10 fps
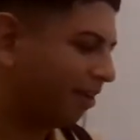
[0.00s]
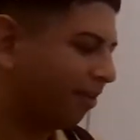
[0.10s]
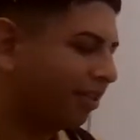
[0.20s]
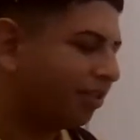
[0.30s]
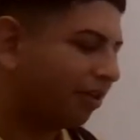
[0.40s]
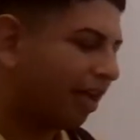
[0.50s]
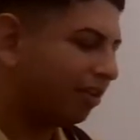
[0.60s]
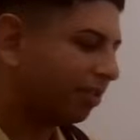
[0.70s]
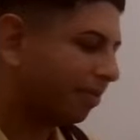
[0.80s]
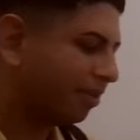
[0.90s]
better. So
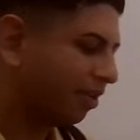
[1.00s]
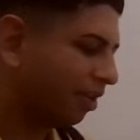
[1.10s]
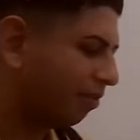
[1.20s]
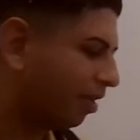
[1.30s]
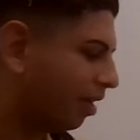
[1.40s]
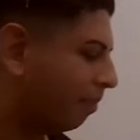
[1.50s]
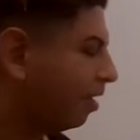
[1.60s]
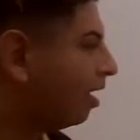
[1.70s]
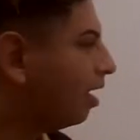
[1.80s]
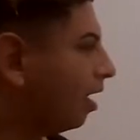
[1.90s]
calcium is another one.
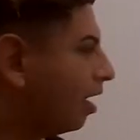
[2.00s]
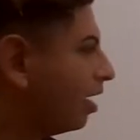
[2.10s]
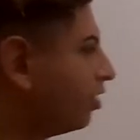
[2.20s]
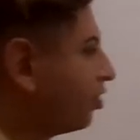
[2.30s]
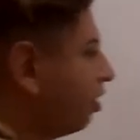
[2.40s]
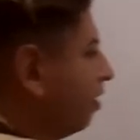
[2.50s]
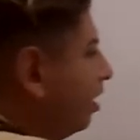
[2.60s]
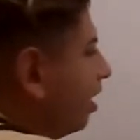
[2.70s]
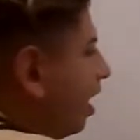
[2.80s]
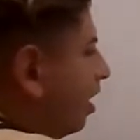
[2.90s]

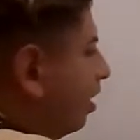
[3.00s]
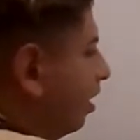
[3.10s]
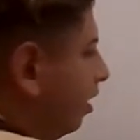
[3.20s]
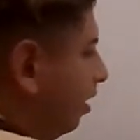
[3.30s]
Ensuring that